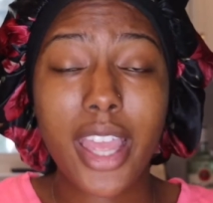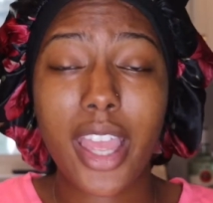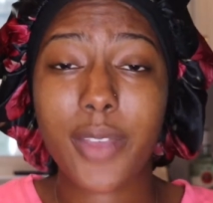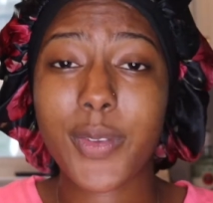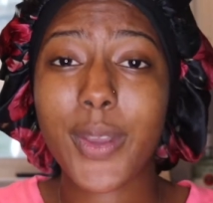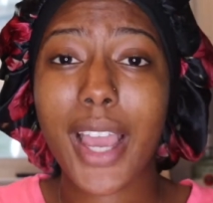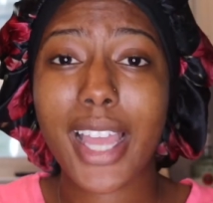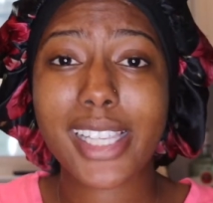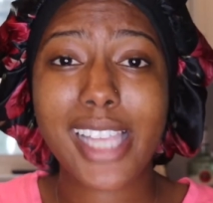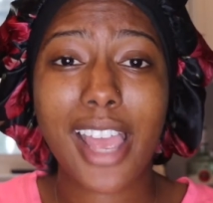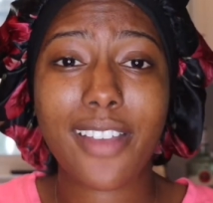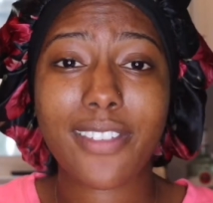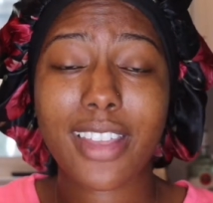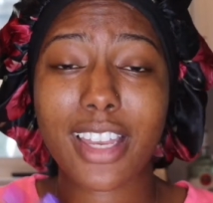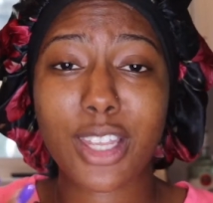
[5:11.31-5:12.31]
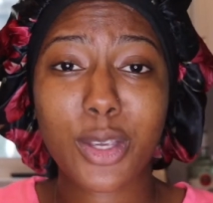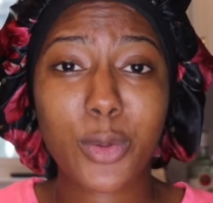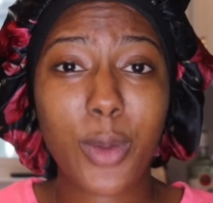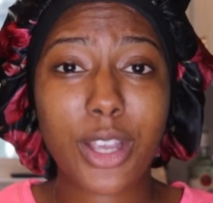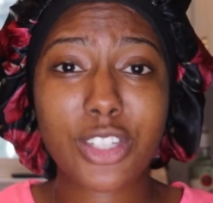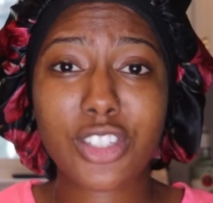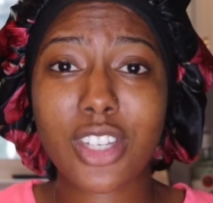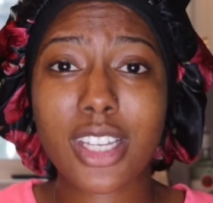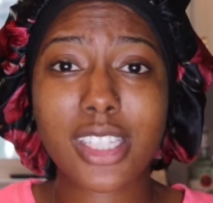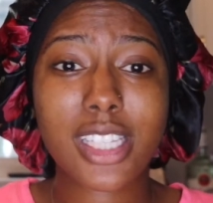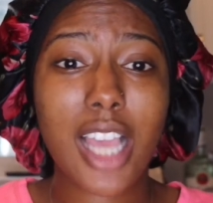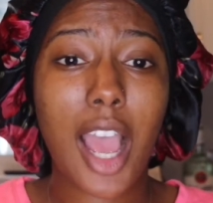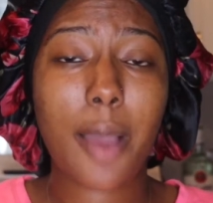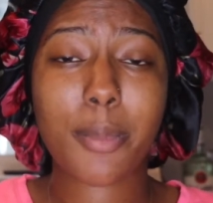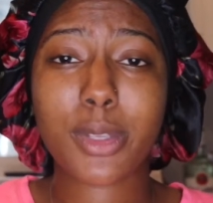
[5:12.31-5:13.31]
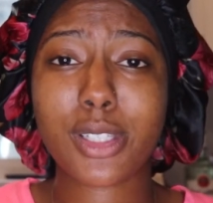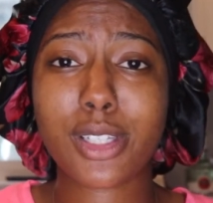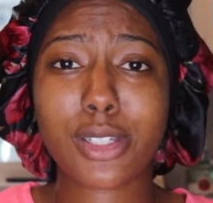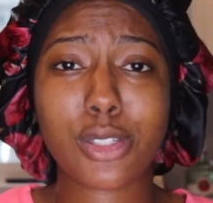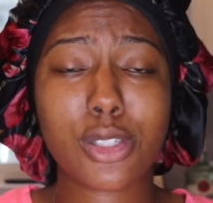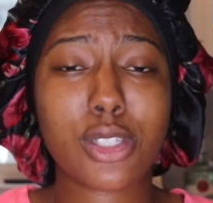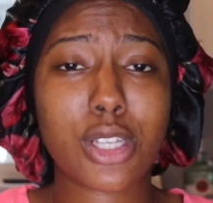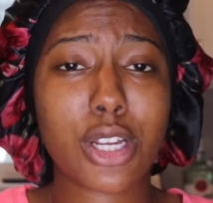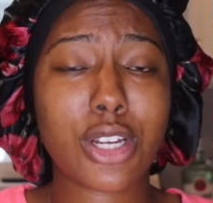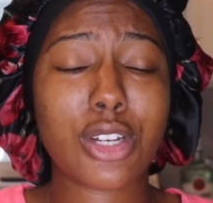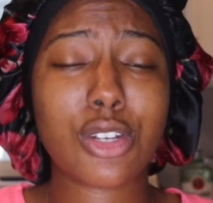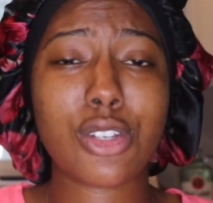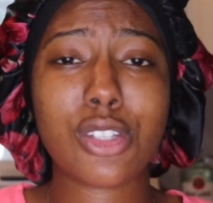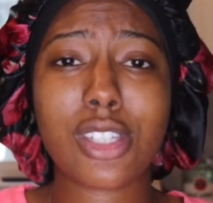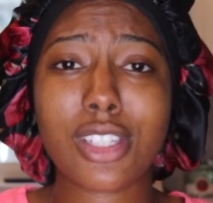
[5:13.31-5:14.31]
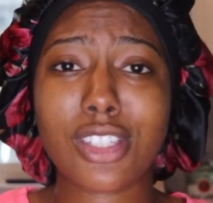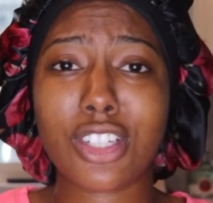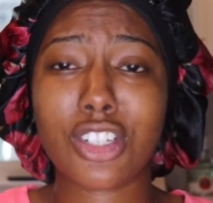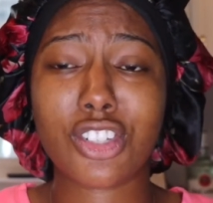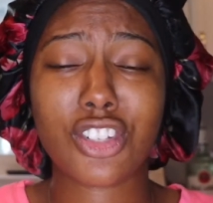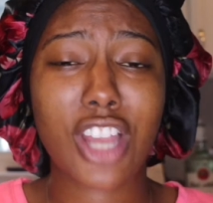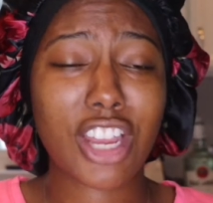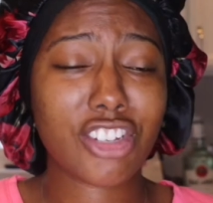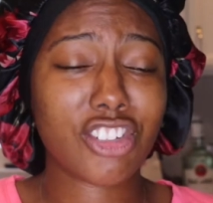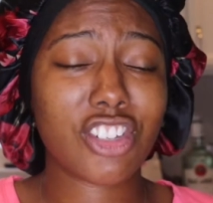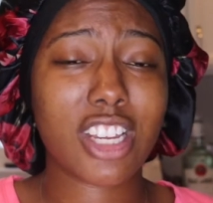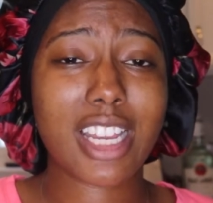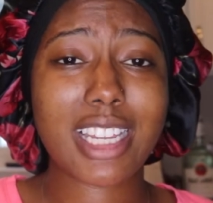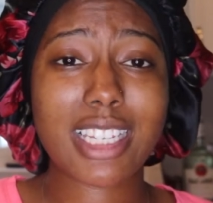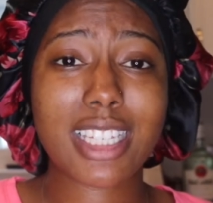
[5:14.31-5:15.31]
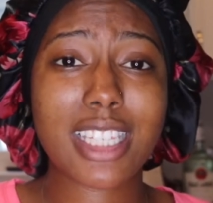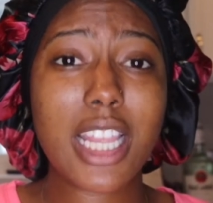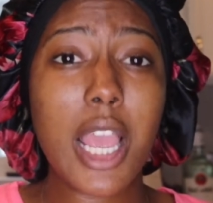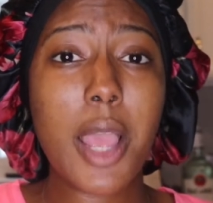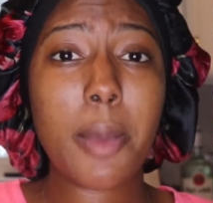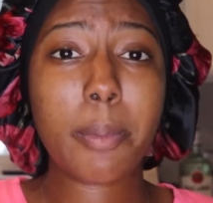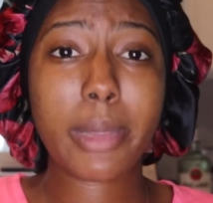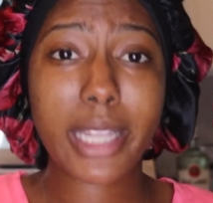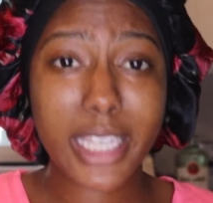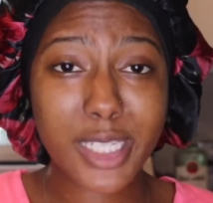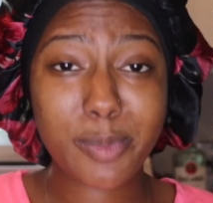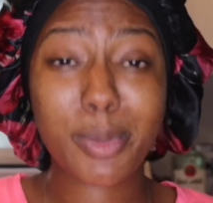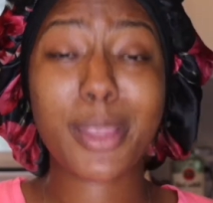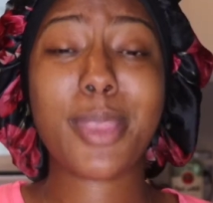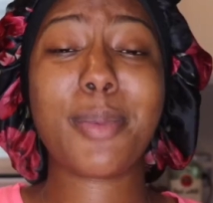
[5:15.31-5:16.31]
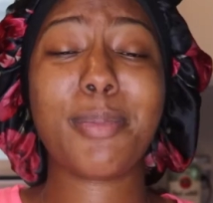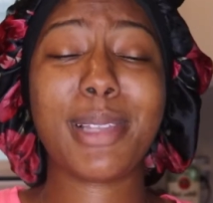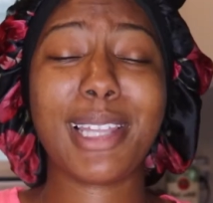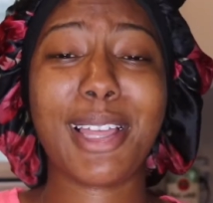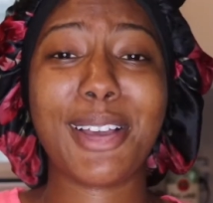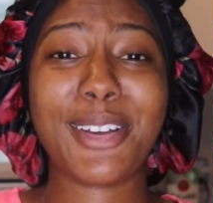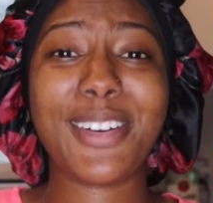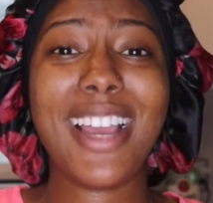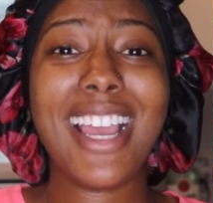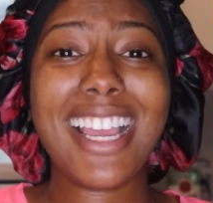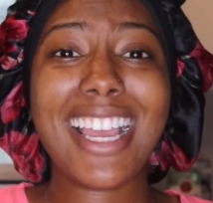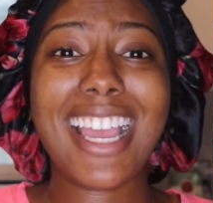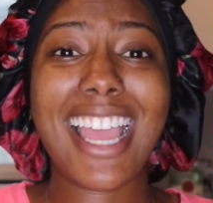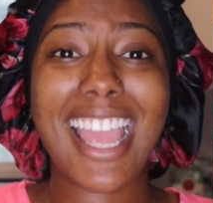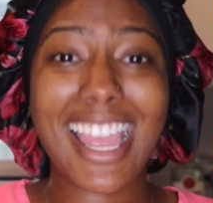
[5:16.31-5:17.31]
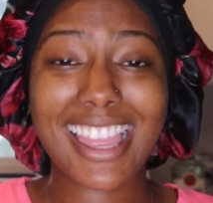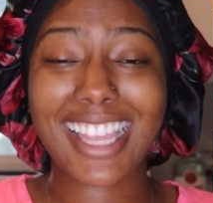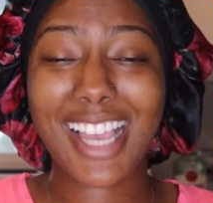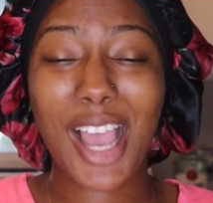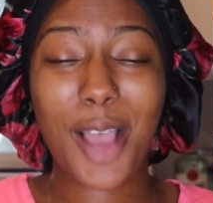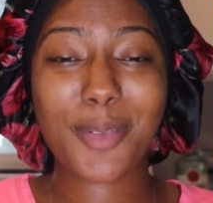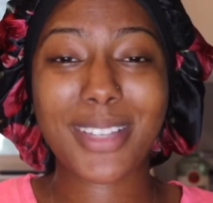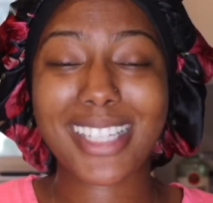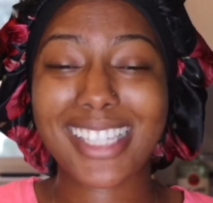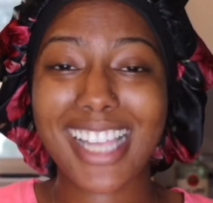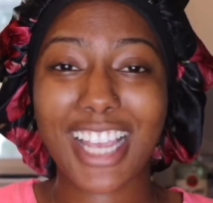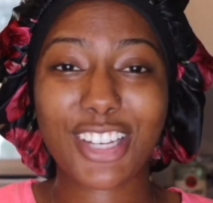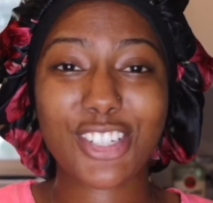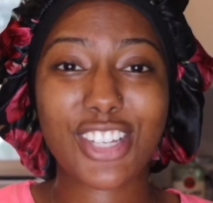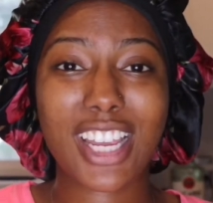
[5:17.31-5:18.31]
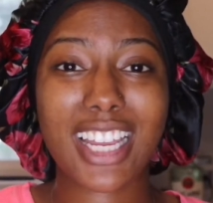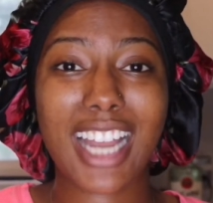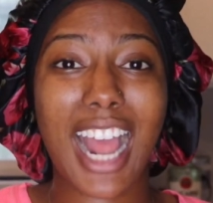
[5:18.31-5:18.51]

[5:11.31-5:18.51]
If you guys have any questions, comments, concerns, suggestions, please put them below in the comment section.